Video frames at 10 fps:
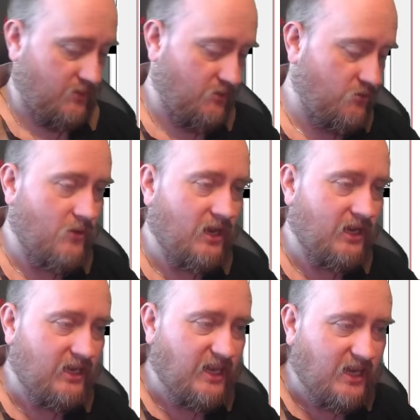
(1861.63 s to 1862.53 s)
do a
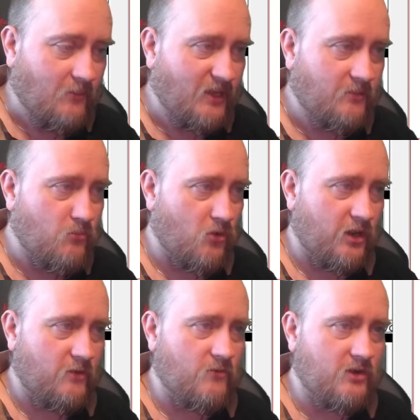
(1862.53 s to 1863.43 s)
little bit
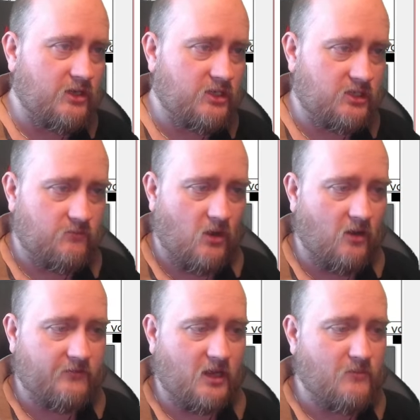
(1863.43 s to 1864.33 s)
border work
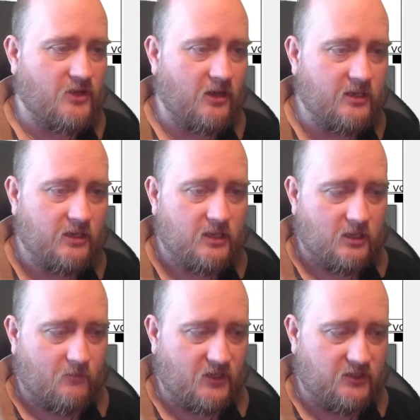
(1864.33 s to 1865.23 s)
after I'm done,
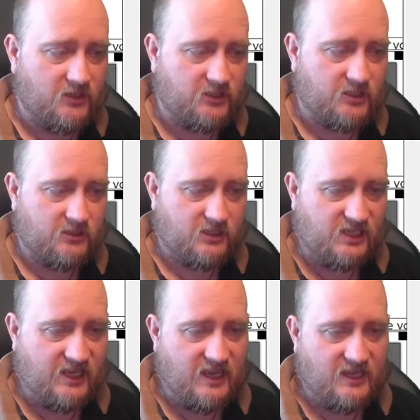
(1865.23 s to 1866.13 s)
but just
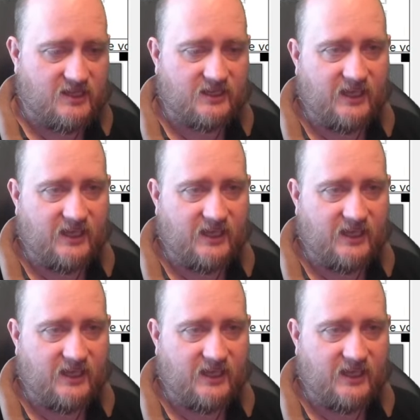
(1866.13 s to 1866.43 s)
treat this